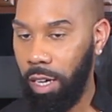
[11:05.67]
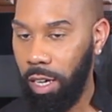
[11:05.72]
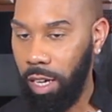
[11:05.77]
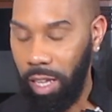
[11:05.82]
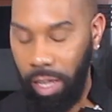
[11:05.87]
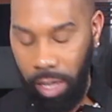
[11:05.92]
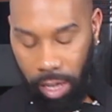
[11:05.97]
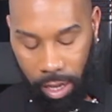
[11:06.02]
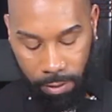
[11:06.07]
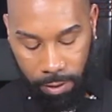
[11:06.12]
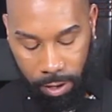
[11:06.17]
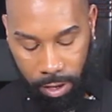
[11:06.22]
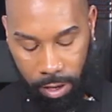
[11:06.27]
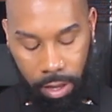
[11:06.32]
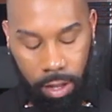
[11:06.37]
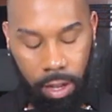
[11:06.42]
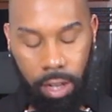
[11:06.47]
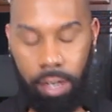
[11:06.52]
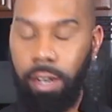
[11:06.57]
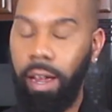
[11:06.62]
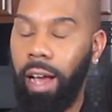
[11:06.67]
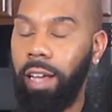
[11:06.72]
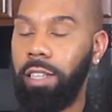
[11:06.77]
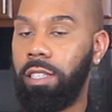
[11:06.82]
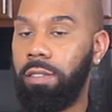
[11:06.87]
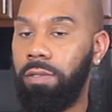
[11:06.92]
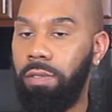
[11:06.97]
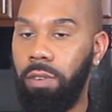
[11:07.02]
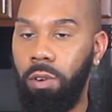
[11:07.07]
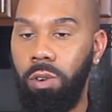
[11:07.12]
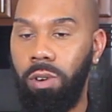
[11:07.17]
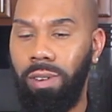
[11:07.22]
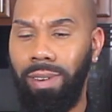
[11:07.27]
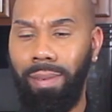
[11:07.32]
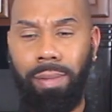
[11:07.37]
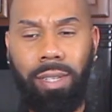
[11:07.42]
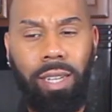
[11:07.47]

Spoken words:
and gave it a nice form,